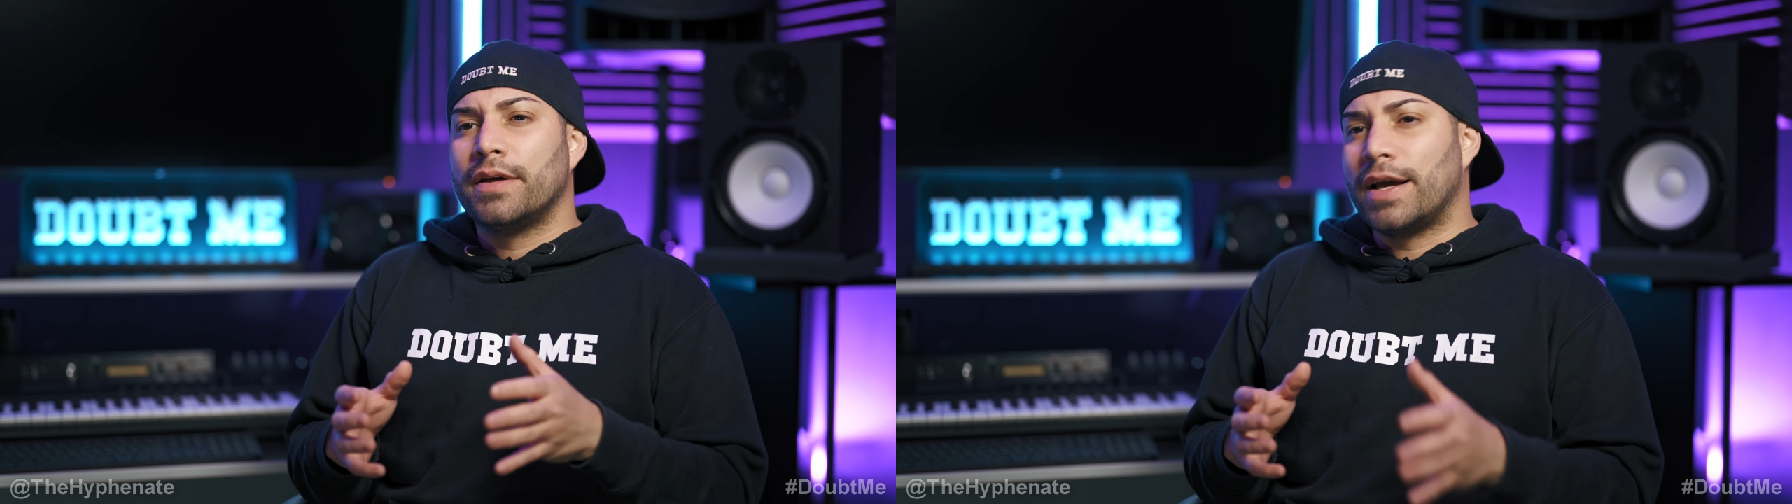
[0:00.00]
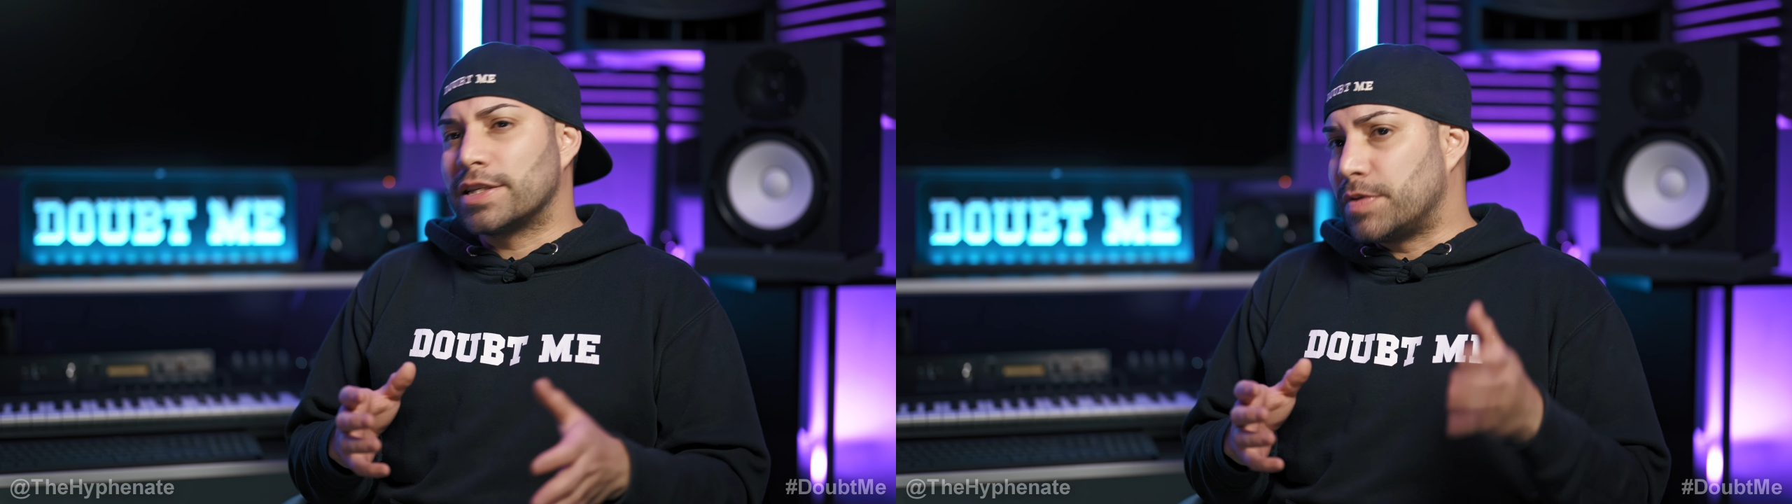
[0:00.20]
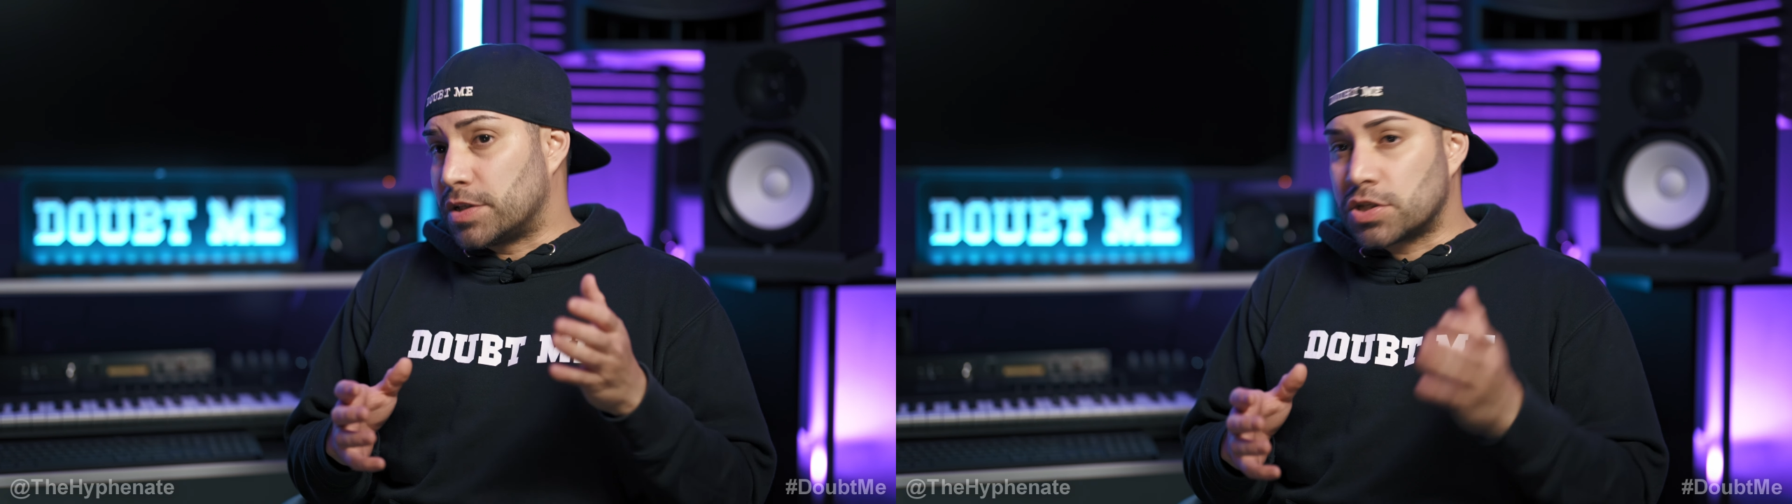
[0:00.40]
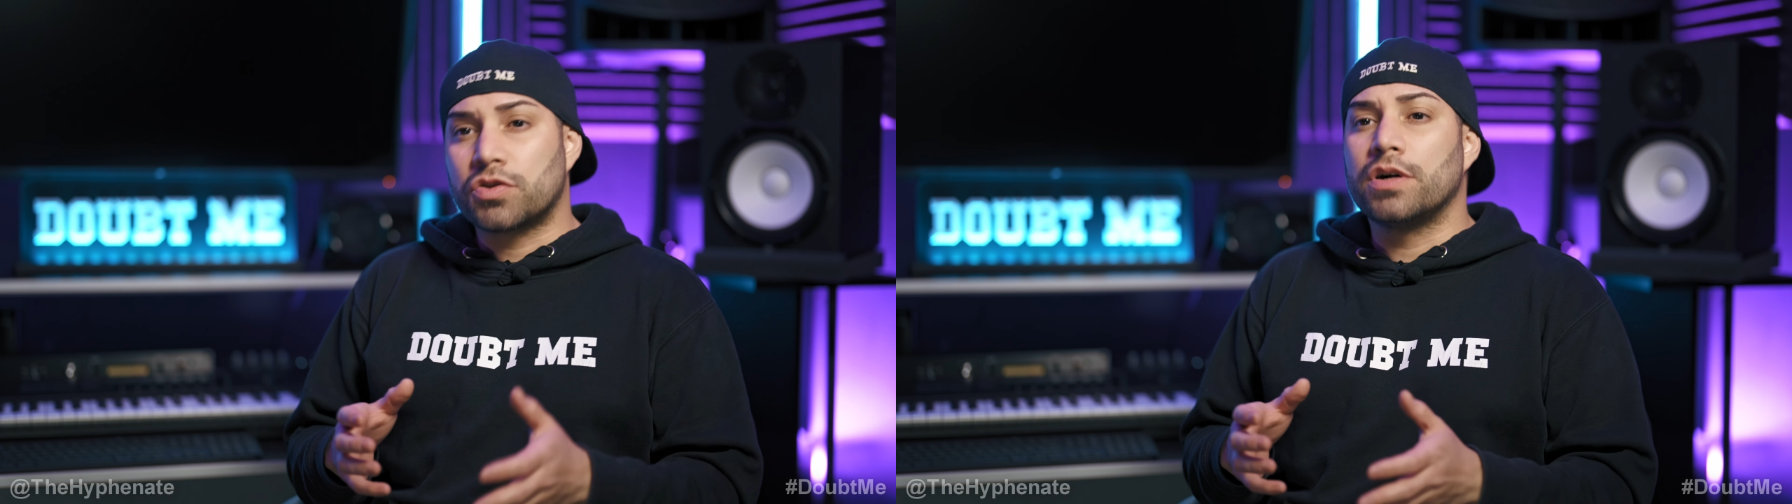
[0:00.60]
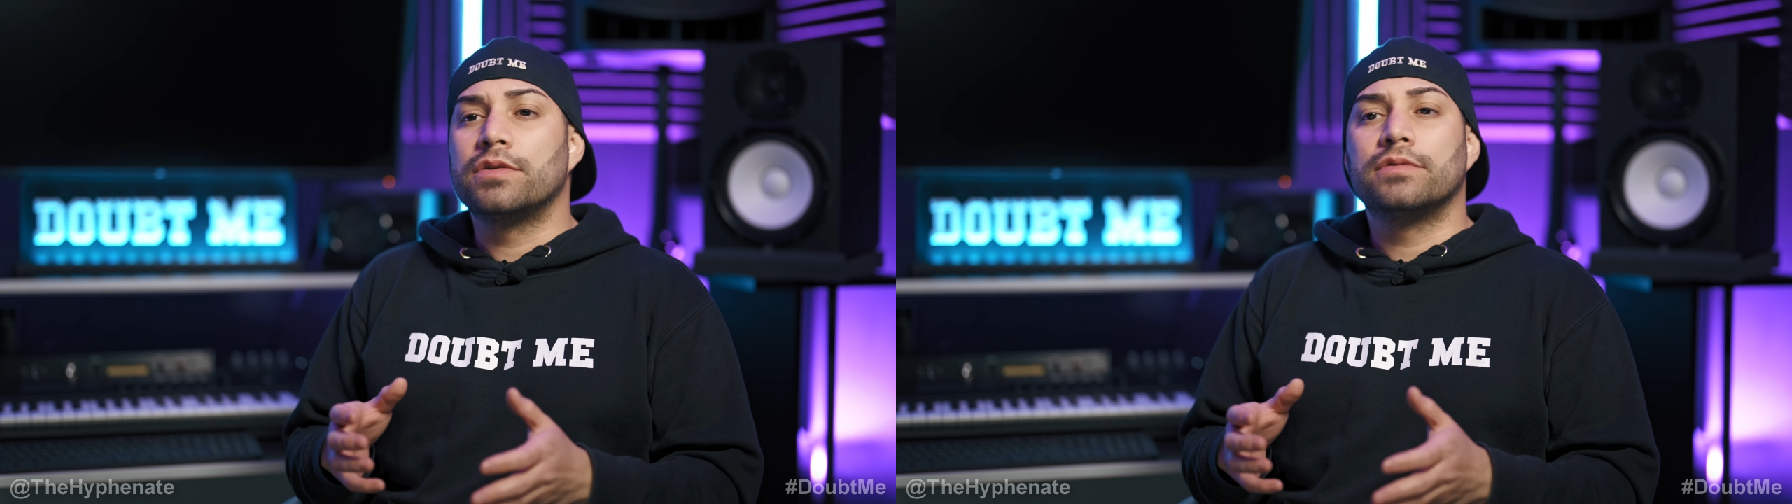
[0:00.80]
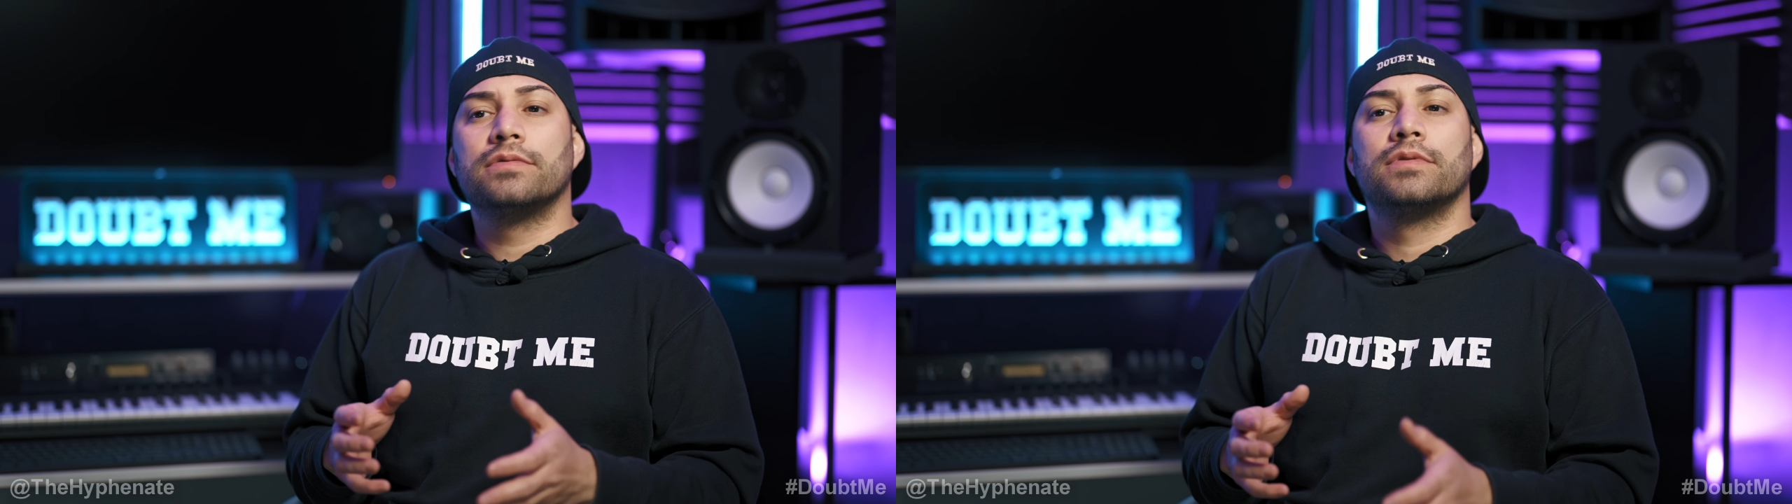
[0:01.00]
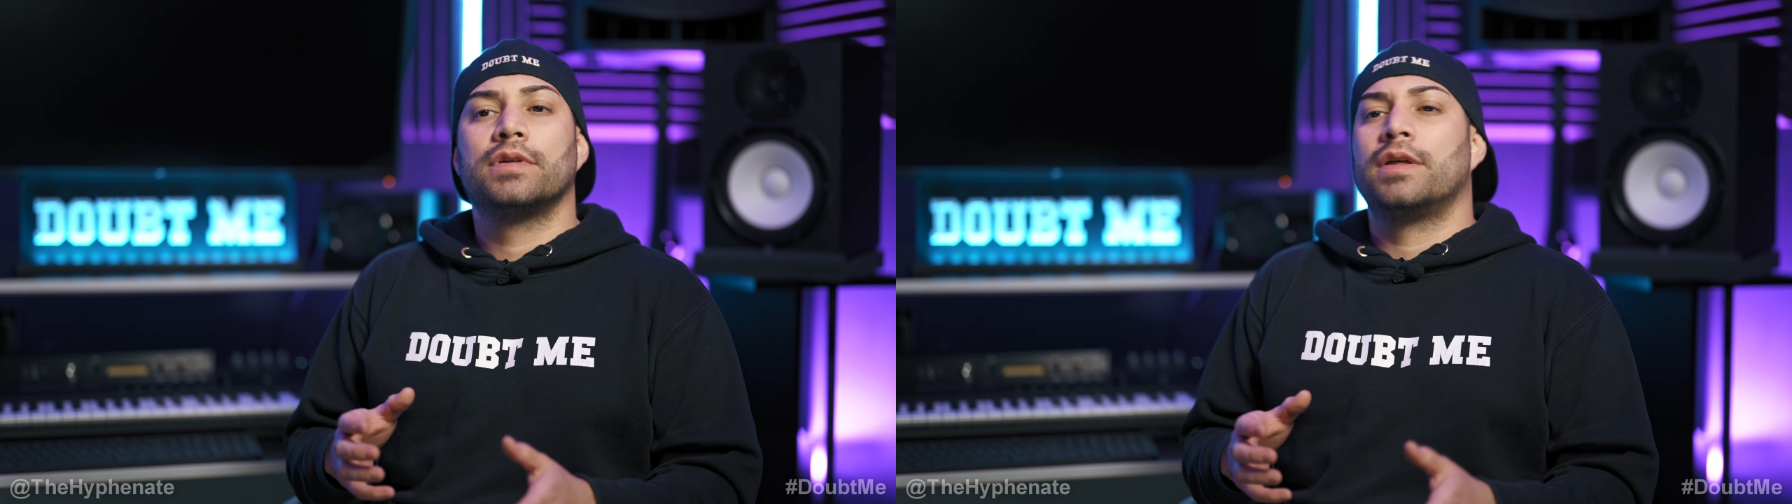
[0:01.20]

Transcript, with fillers: has been struggle,